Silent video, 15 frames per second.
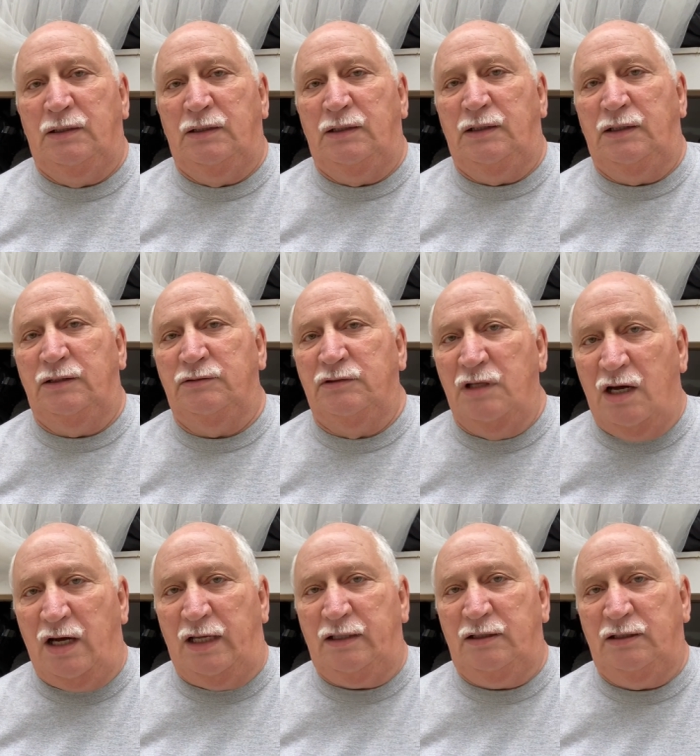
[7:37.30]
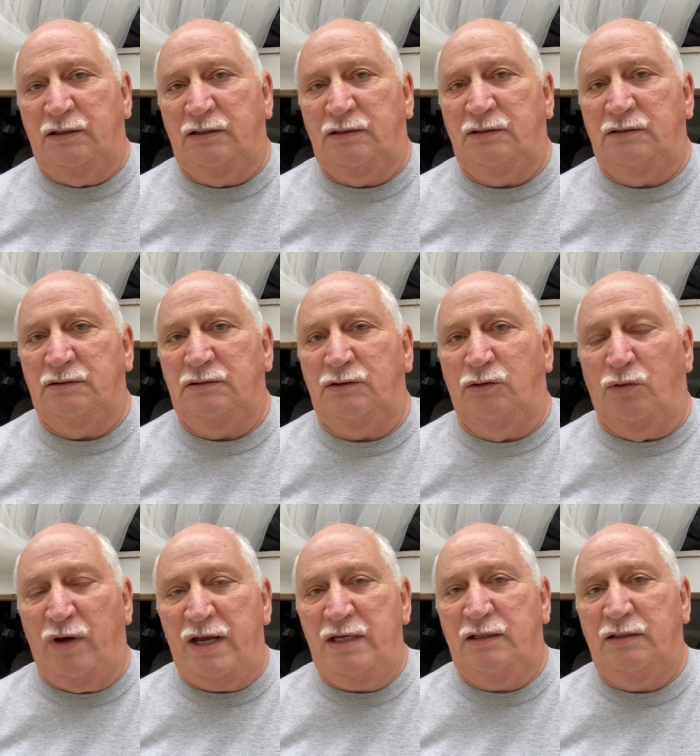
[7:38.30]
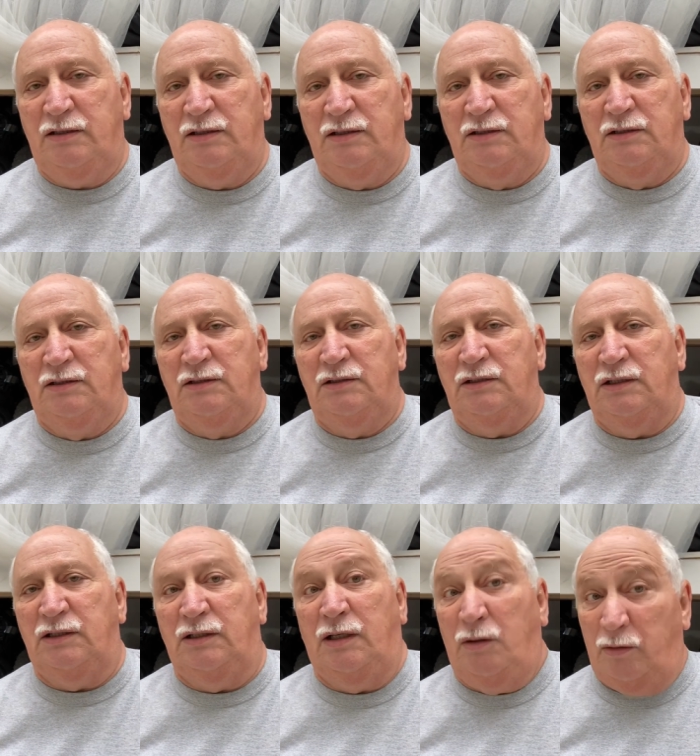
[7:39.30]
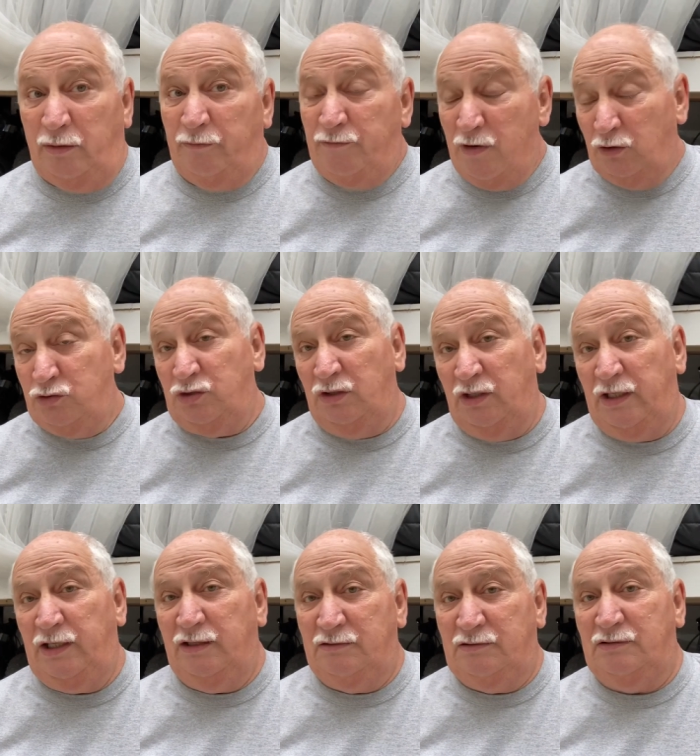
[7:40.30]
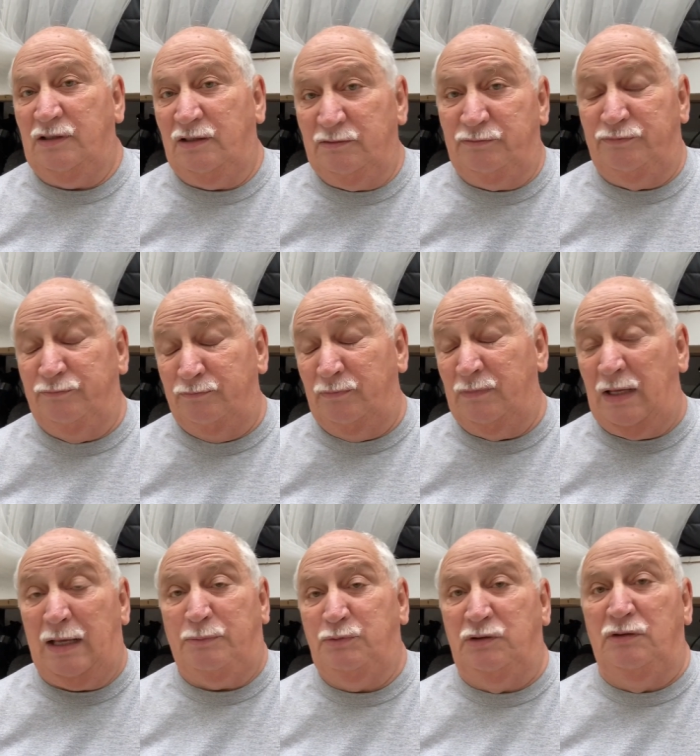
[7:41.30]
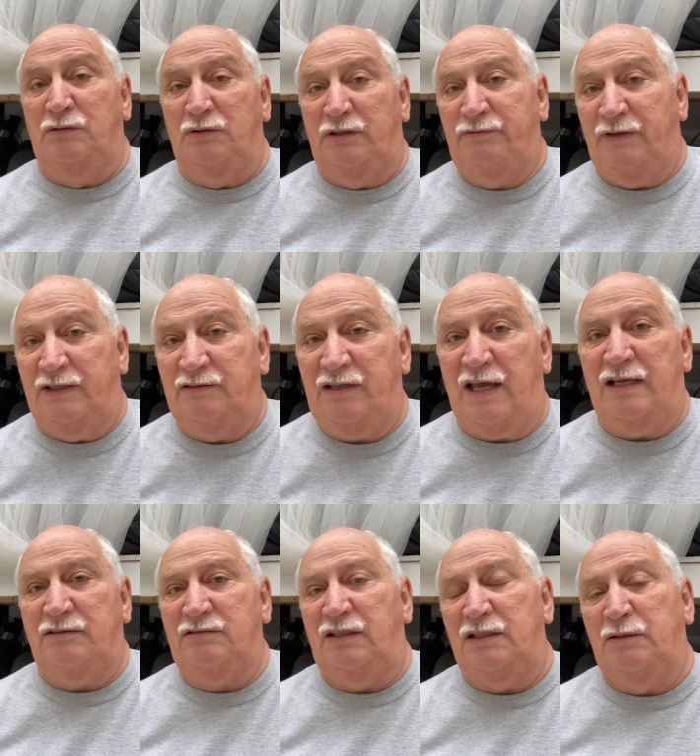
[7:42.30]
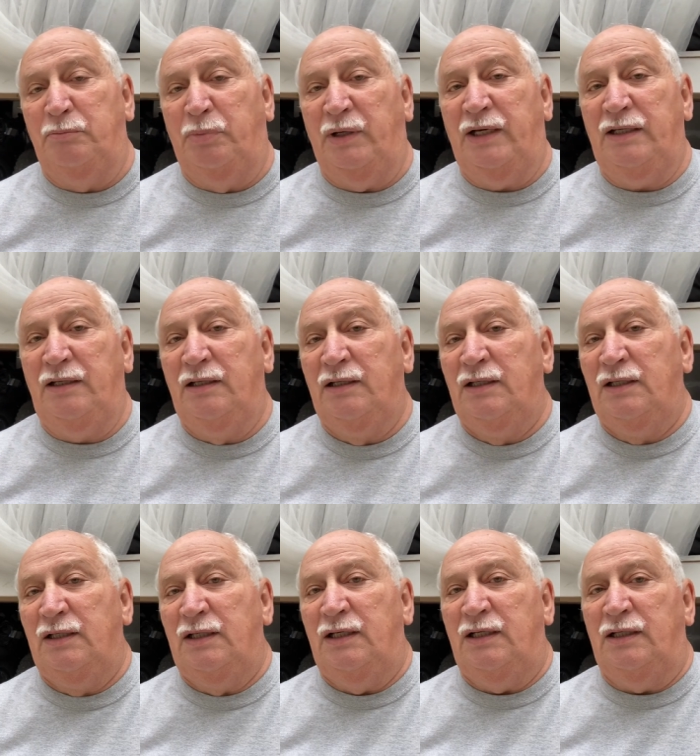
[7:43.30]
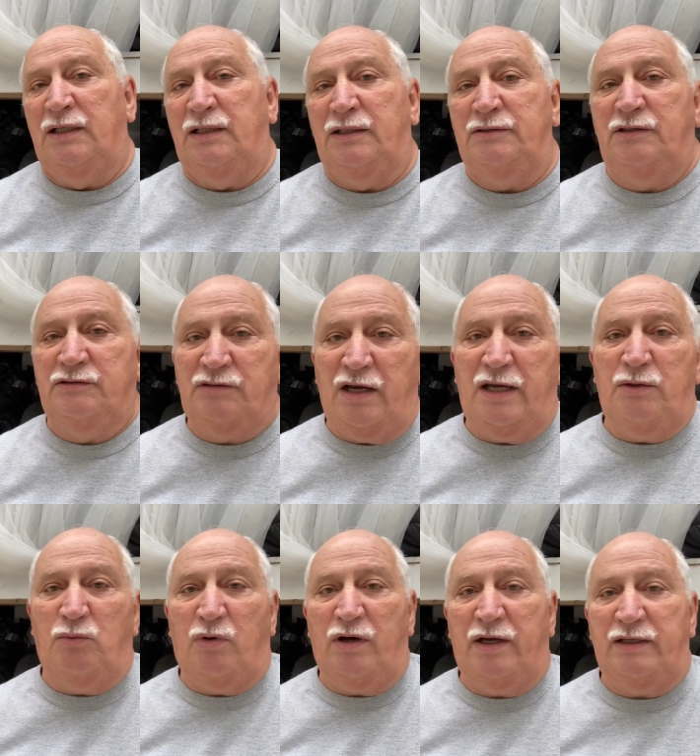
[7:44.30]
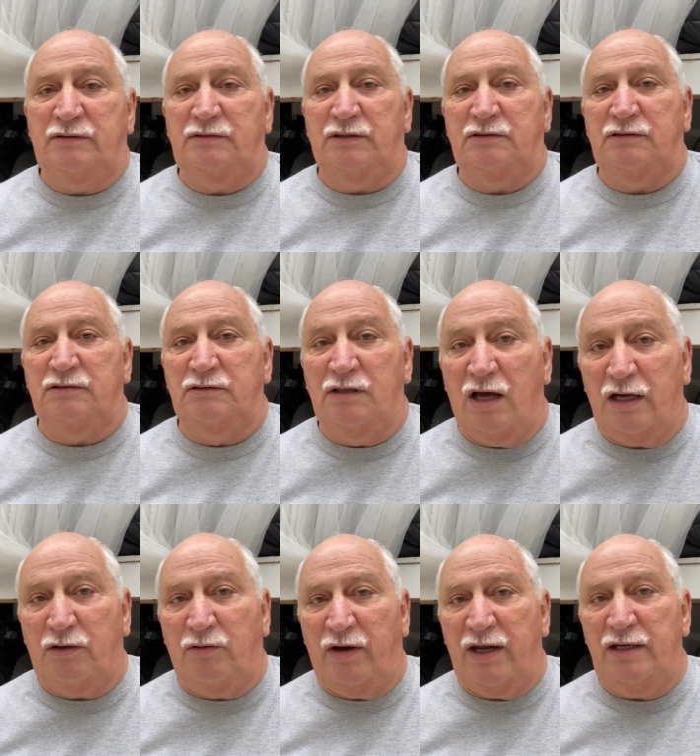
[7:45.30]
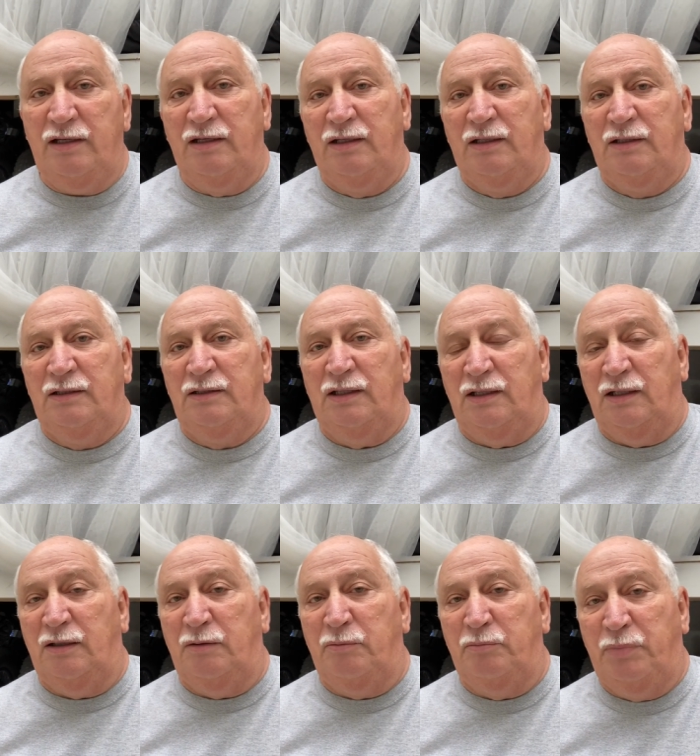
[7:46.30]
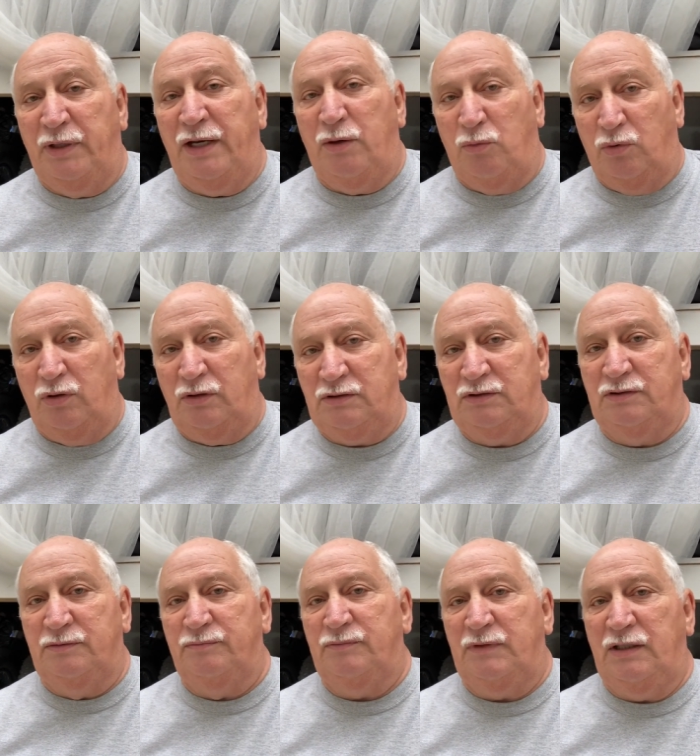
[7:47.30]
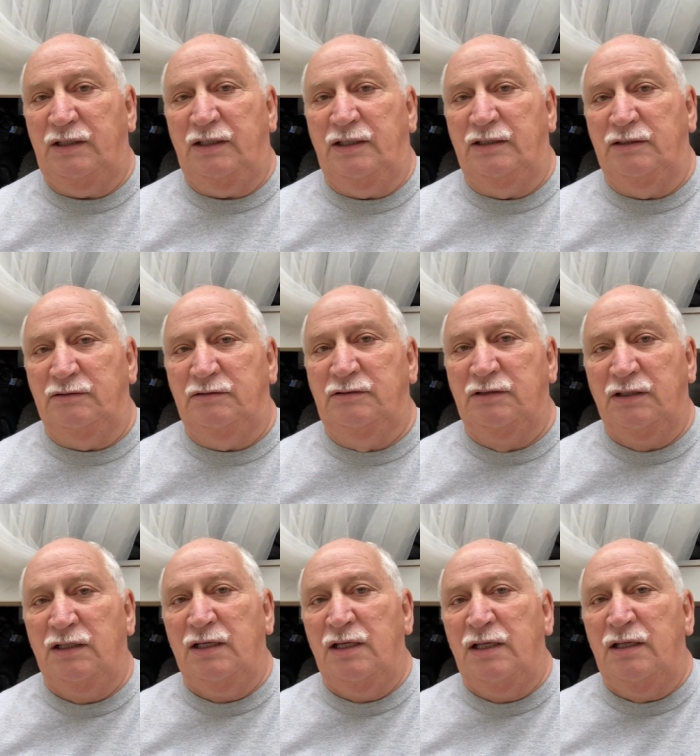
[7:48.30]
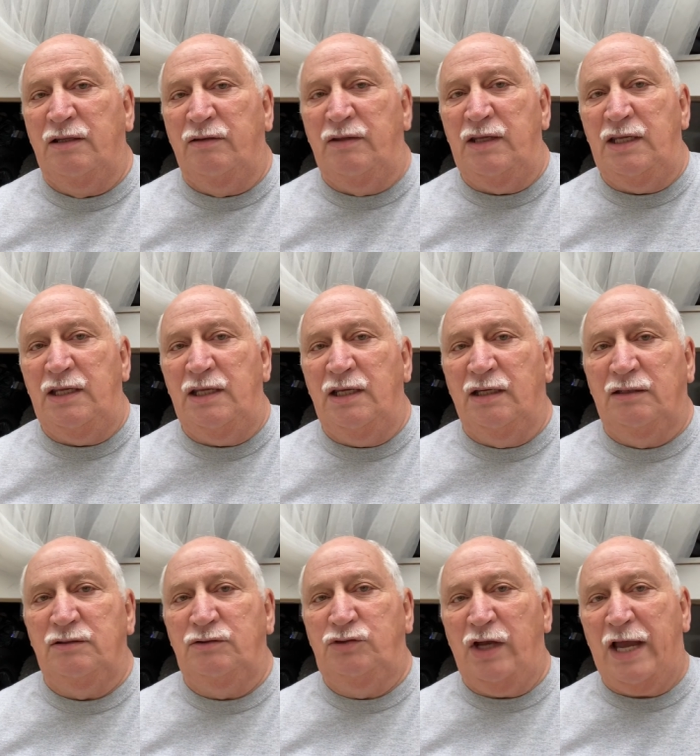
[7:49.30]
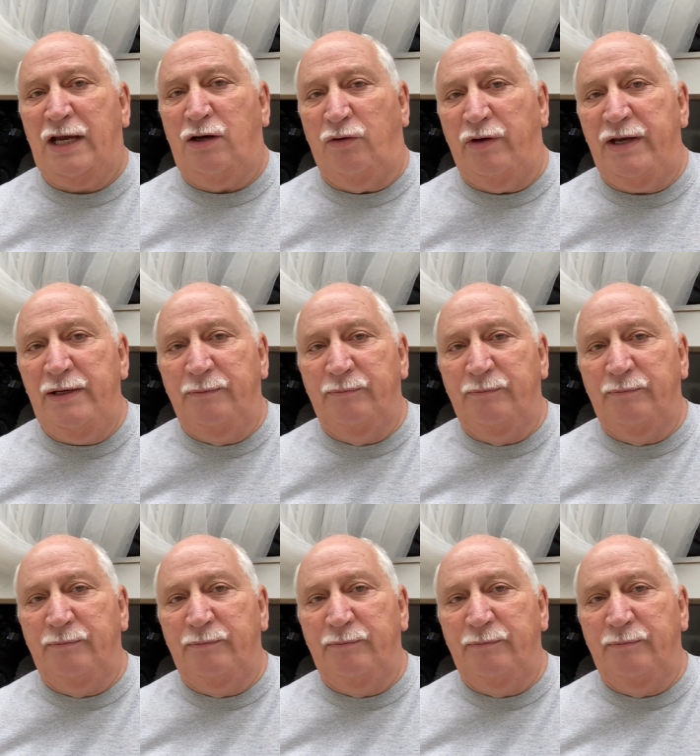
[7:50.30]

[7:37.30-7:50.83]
is not great, functionally it's absolutely fantastic, but design-wise it's not great, but it works, is the Jackery.